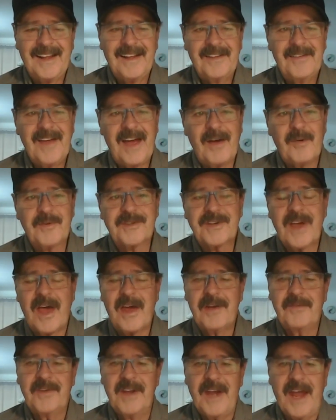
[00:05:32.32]
That was
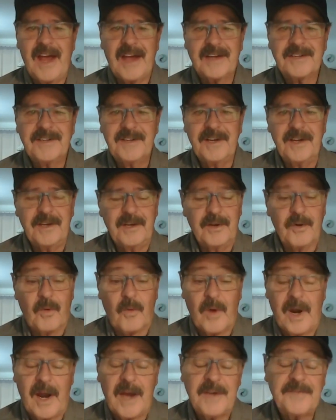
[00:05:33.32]
kind of an accident. You know,
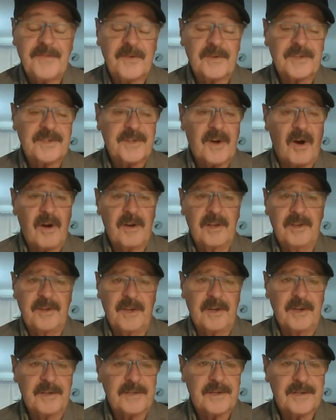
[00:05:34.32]
when I first started
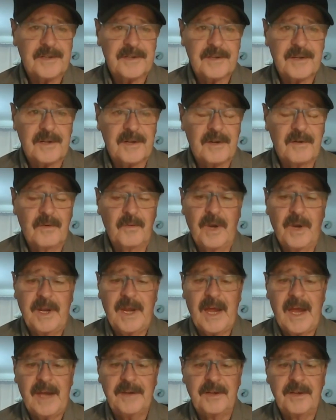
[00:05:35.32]
this, we
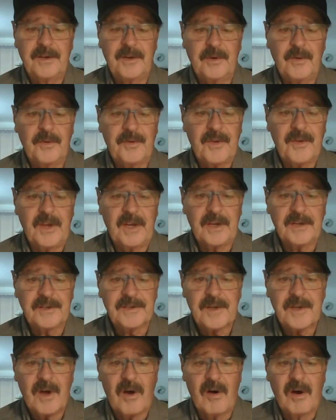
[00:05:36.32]
had to do
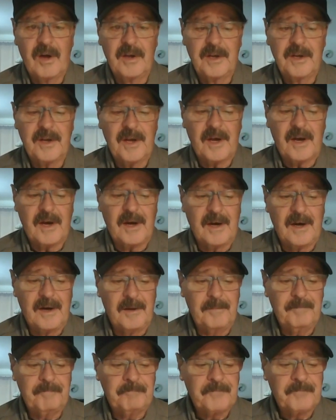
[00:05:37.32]
things on
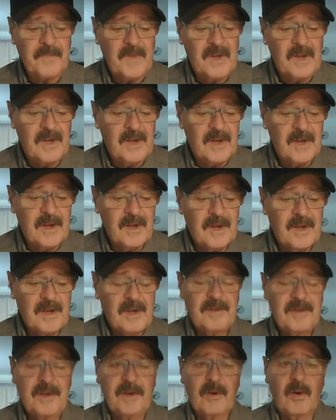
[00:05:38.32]

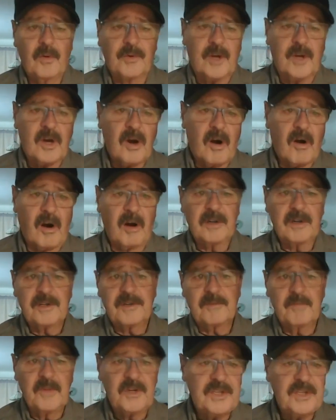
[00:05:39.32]
the old
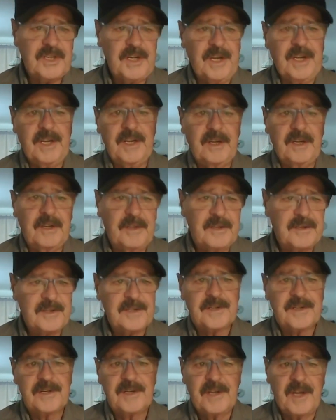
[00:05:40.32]
cart
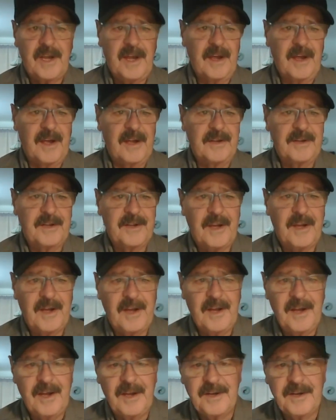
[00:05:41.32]
machines,
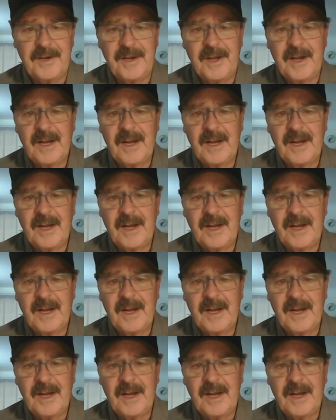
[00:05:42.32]
and